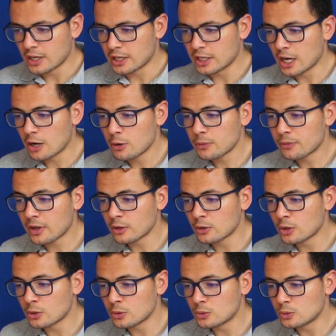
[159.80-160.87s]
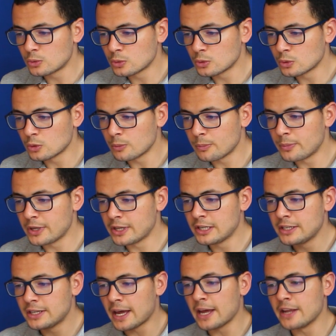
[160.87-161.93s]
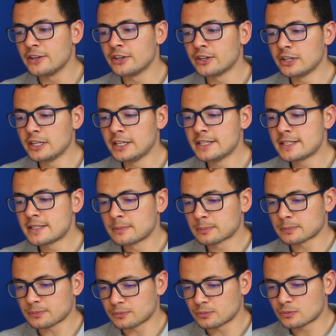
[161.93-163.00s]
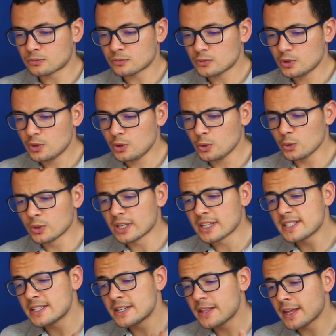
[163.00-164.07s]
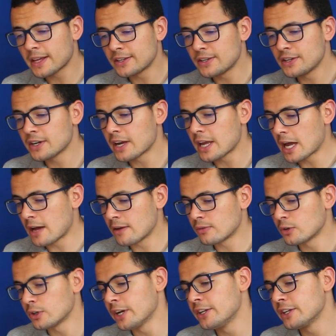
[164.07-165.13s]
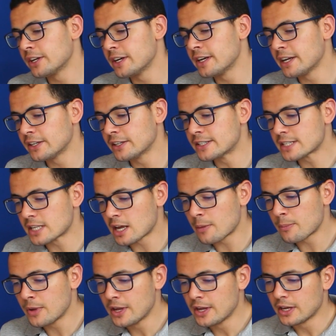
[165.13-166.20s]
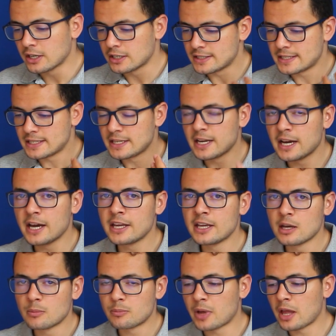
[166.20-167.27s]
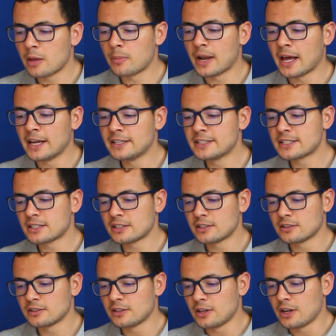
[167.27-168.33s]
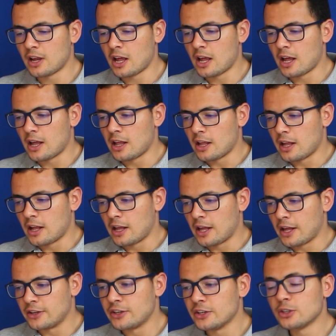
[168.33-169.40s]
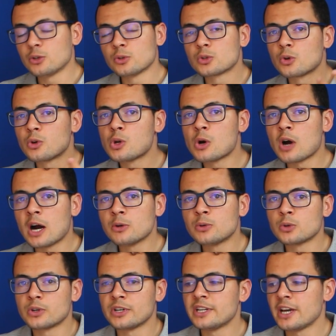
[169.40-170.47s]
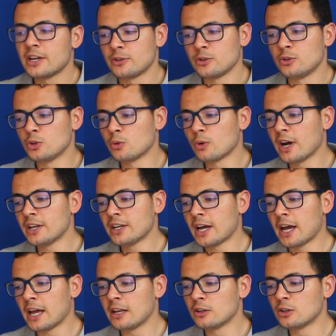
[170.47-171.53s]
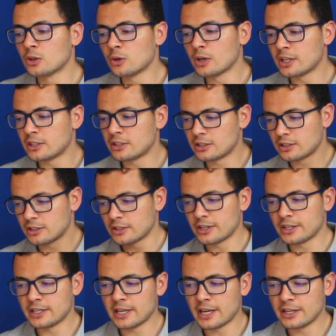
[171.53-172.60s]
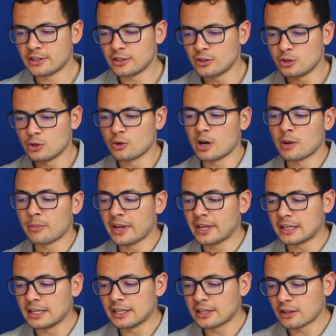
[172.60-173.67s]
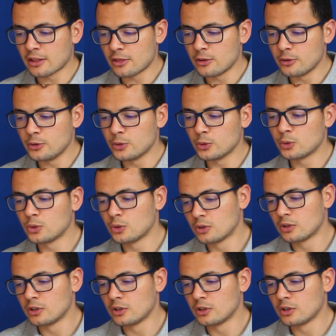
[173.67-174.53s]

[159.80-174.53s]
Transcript: now if I go to build and release I can see that here I have already created some CI pipelines and here to show you how to create a new one I'll go and create a new one by clicking the new